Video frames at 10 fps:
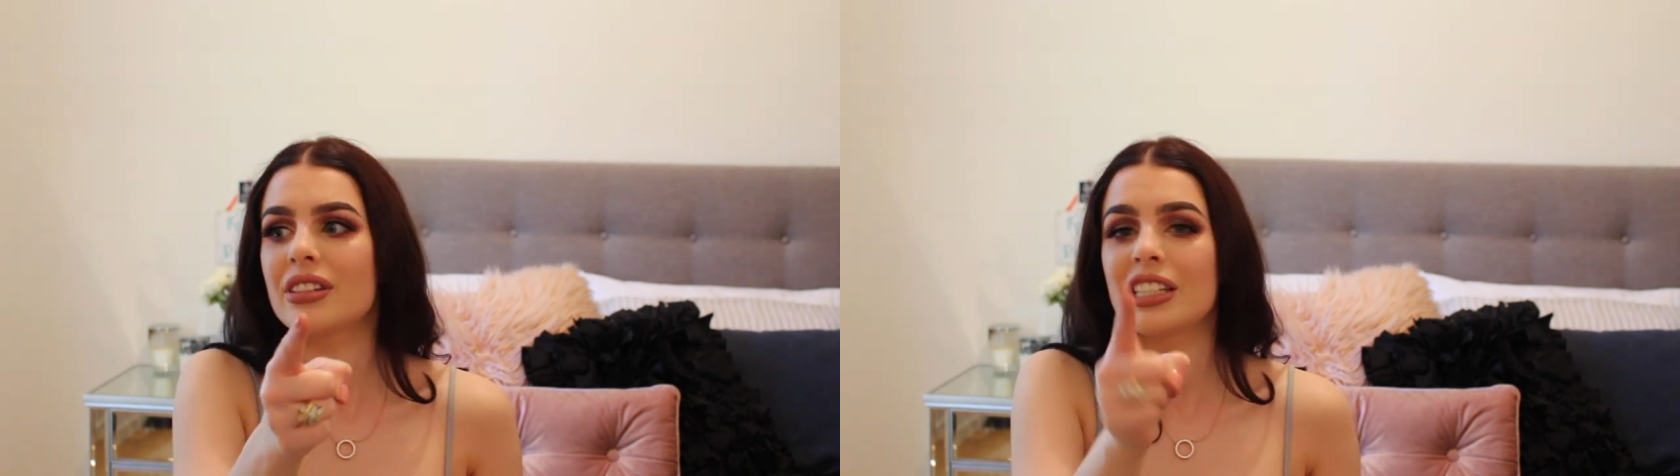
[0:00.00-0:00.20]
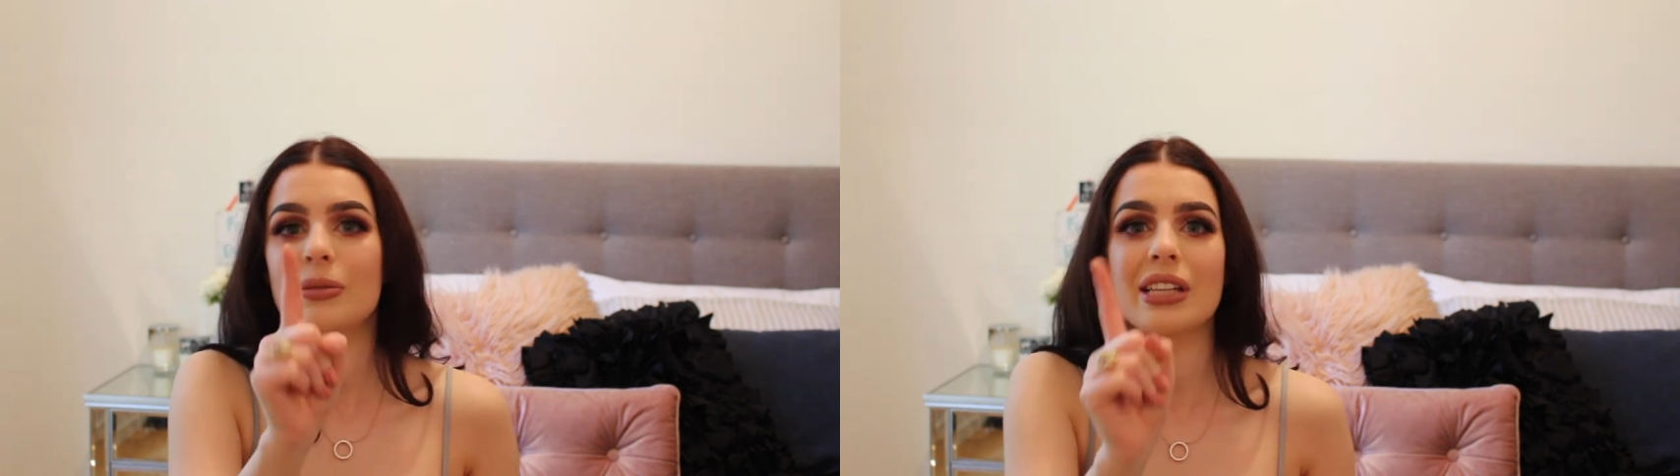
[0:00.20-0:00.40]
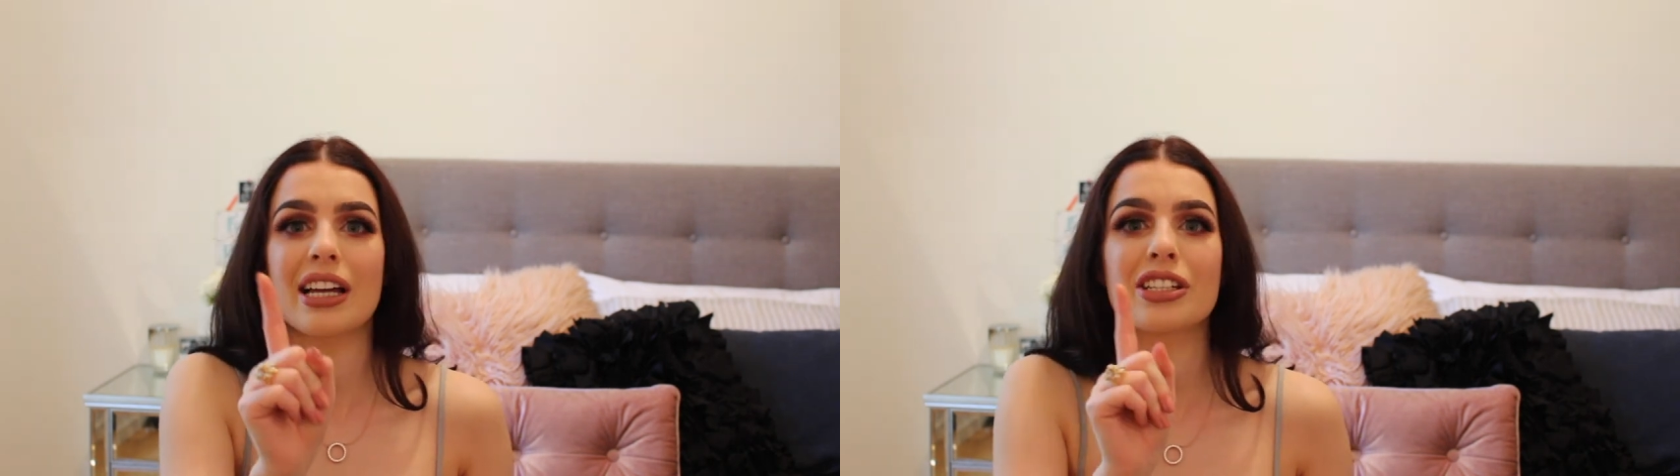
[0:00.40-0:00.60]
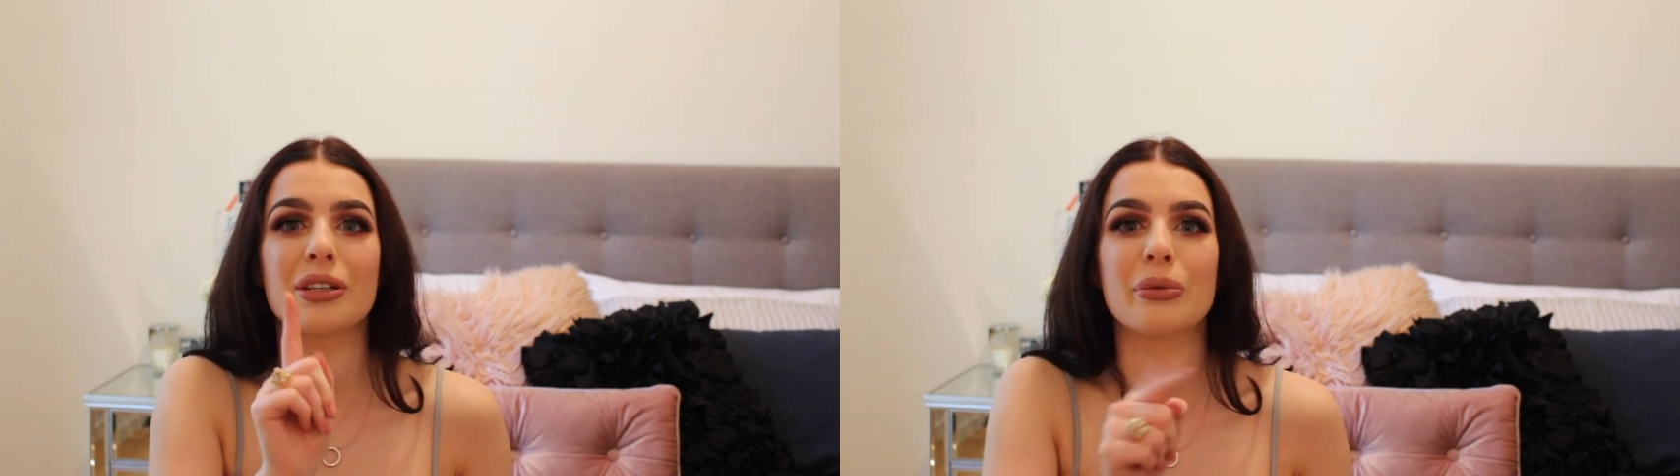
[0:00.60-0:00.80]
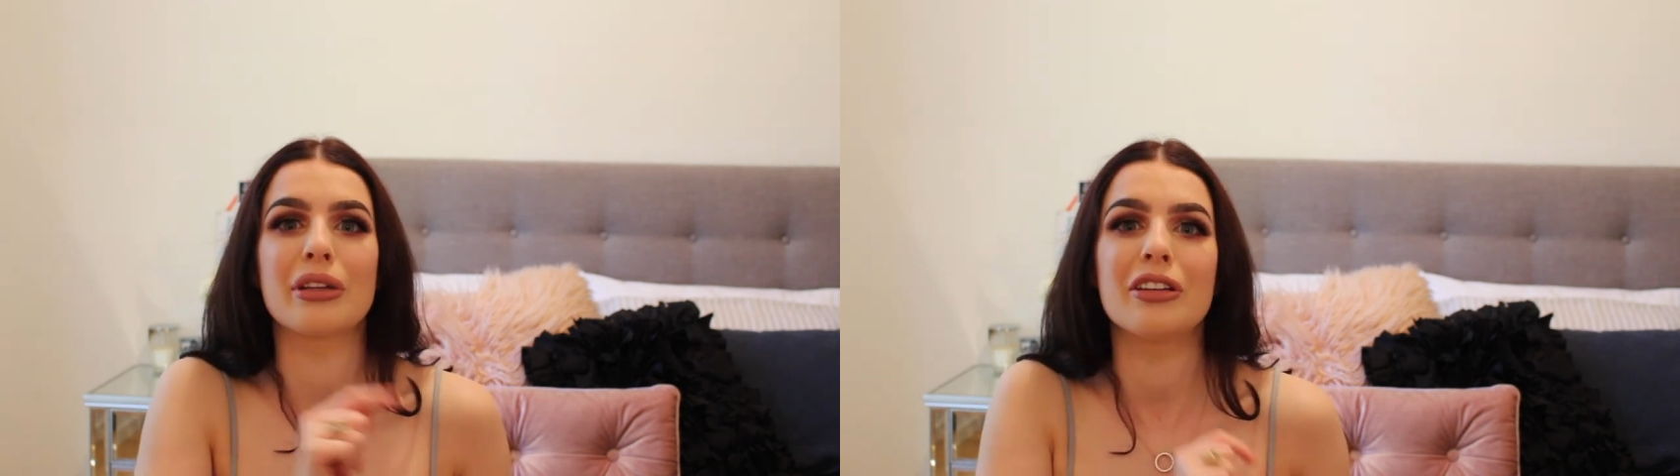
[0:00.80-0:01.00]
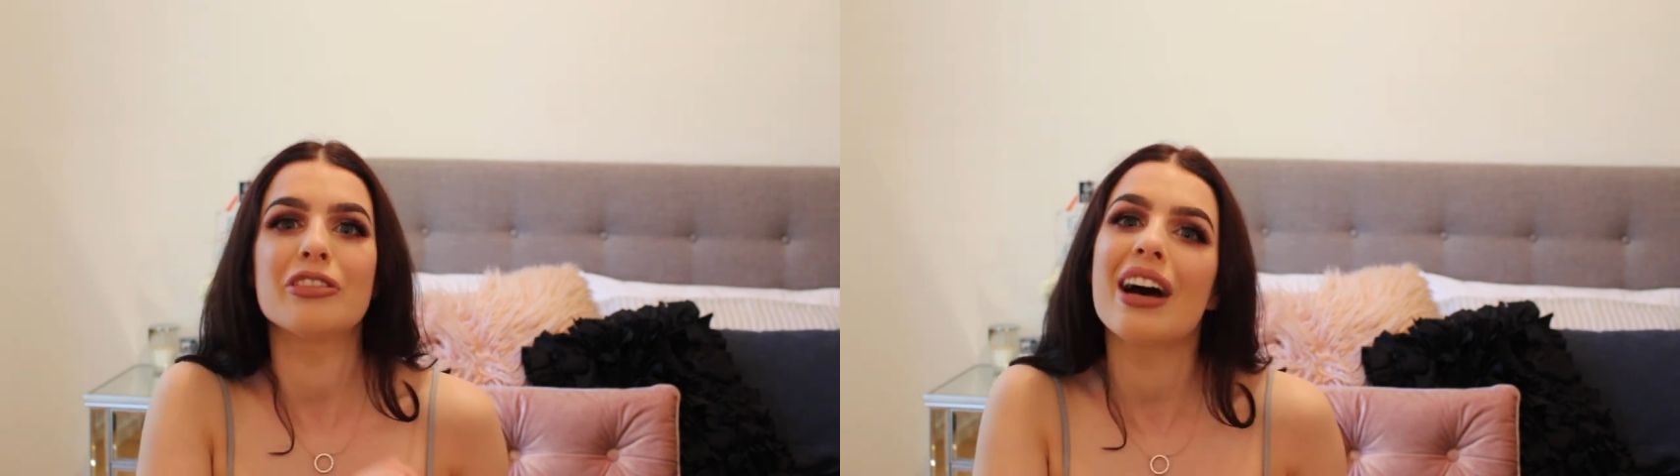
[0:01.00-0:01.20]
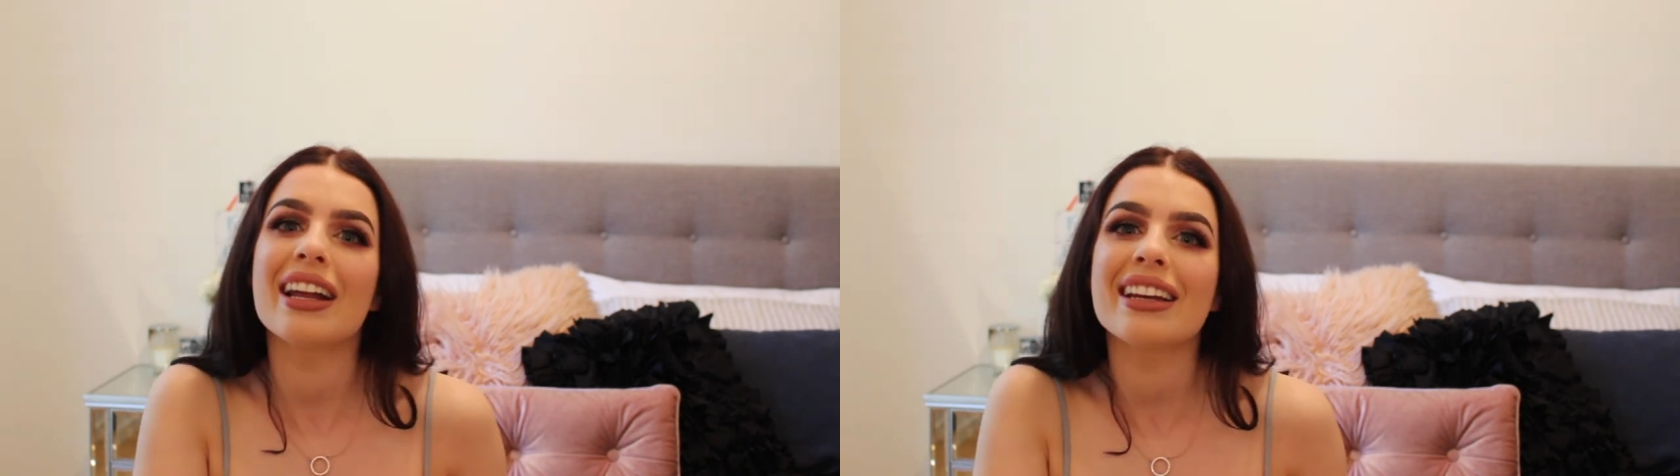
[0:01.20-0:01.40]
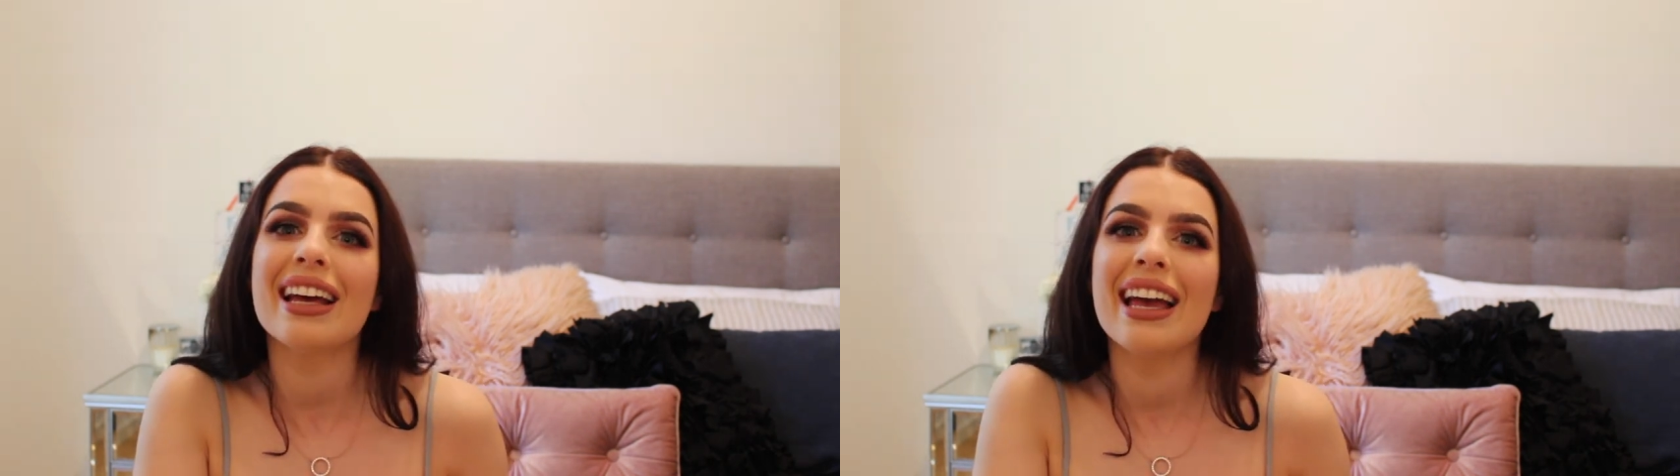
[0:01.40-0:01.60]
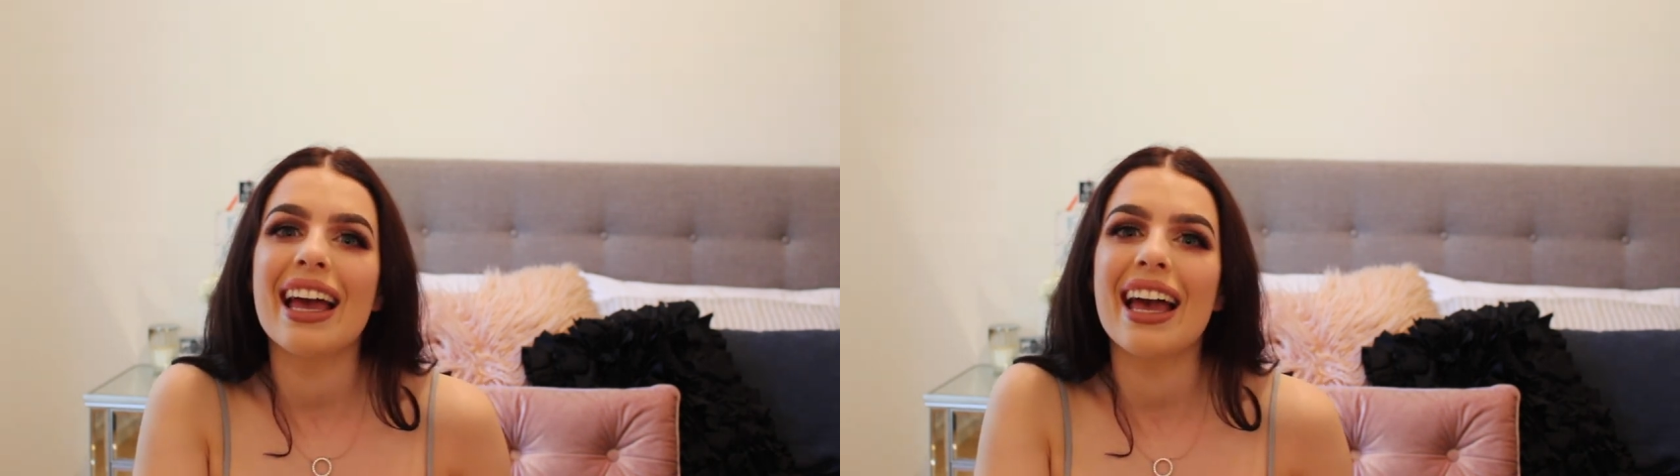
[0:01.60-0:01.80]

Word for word: this was actually really fun